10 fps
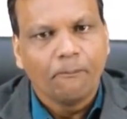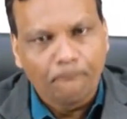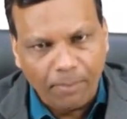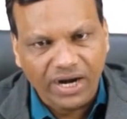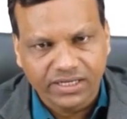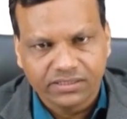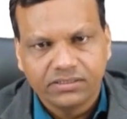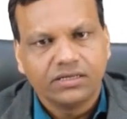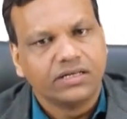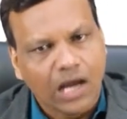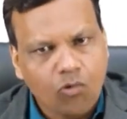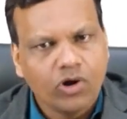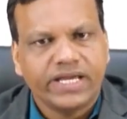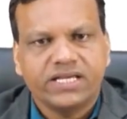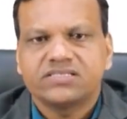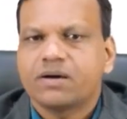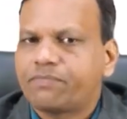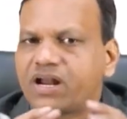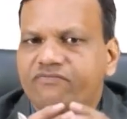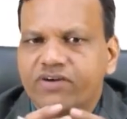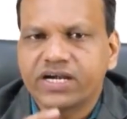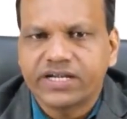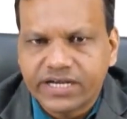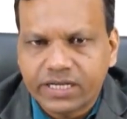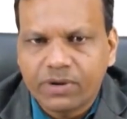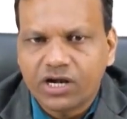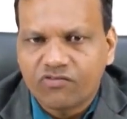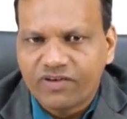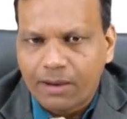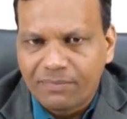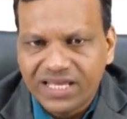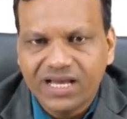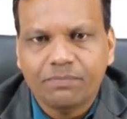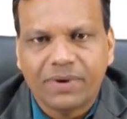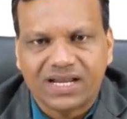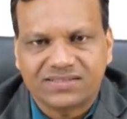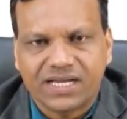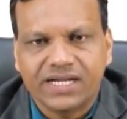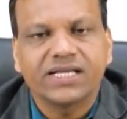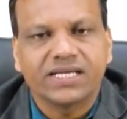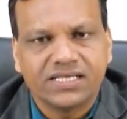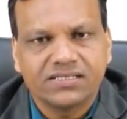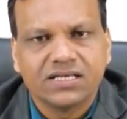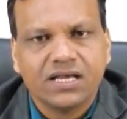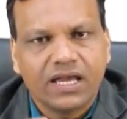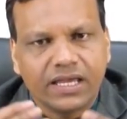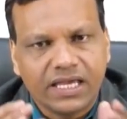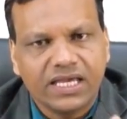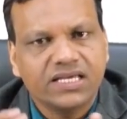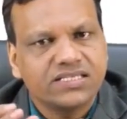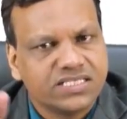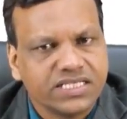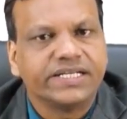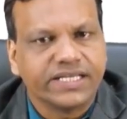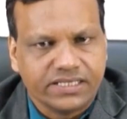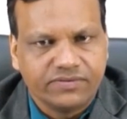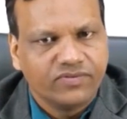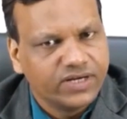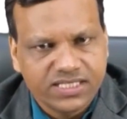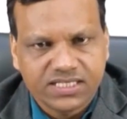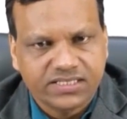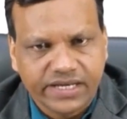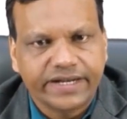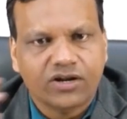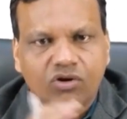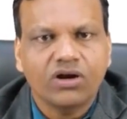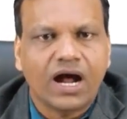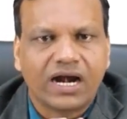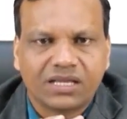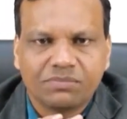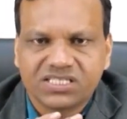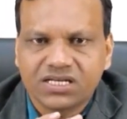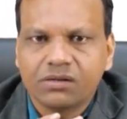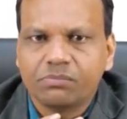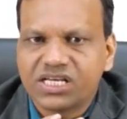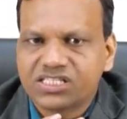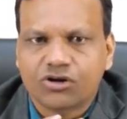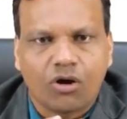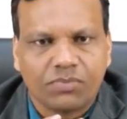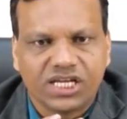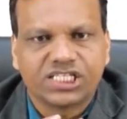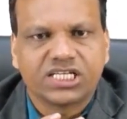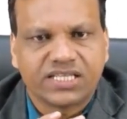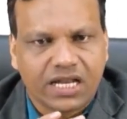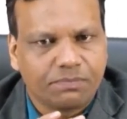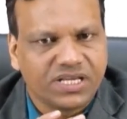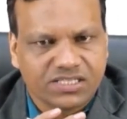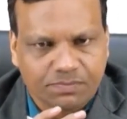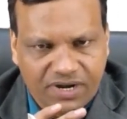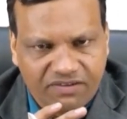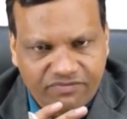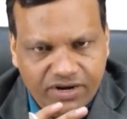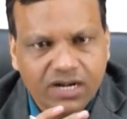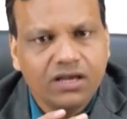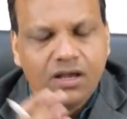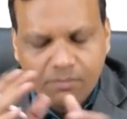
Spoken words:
But nowadays the preferred treatment of MDR parasite is ACT. We'll discuss later on. Artemisinin based combination therapy is preferred.